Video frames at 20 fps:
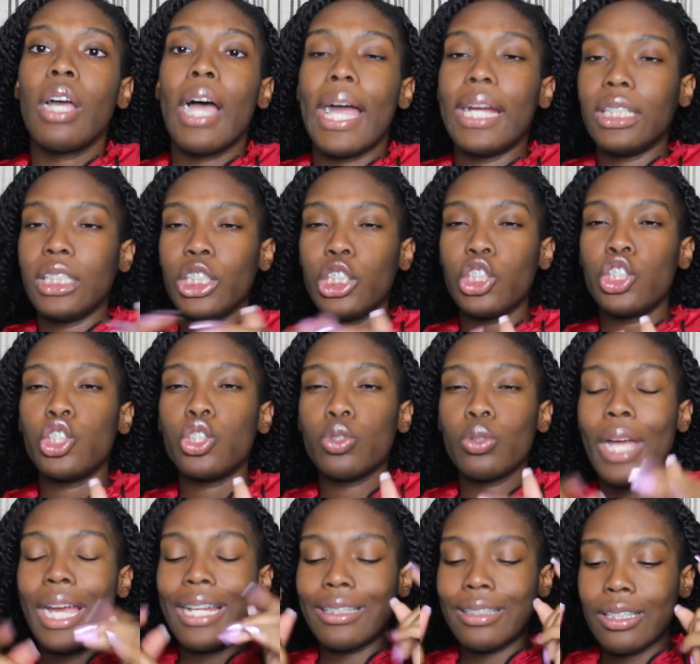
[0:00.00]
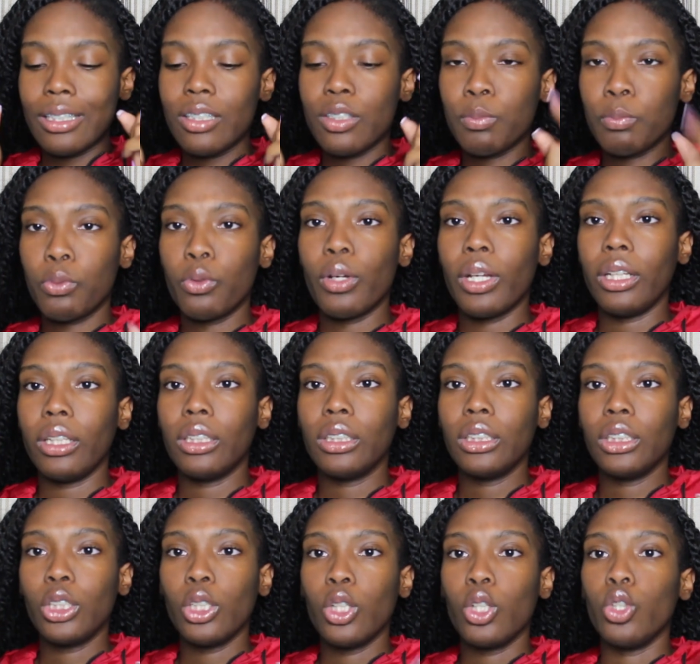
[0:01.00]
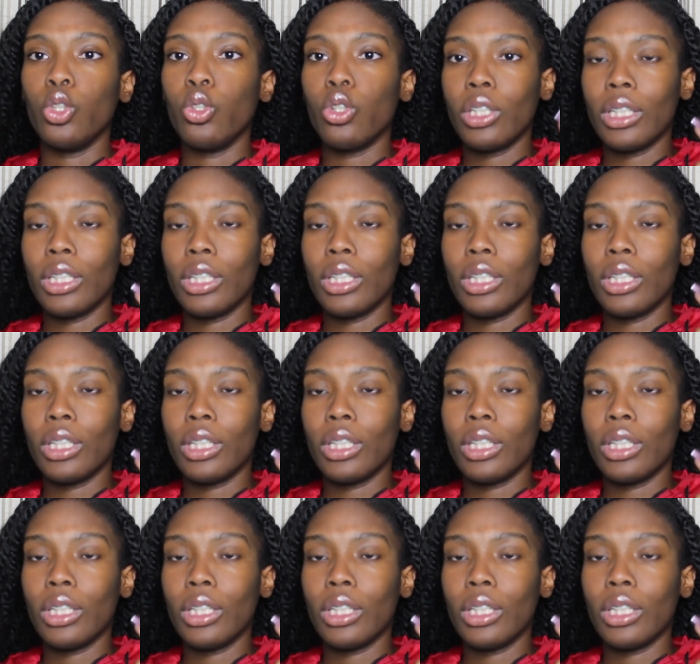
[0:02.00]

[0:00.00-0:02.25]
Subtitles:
I need you at this point. You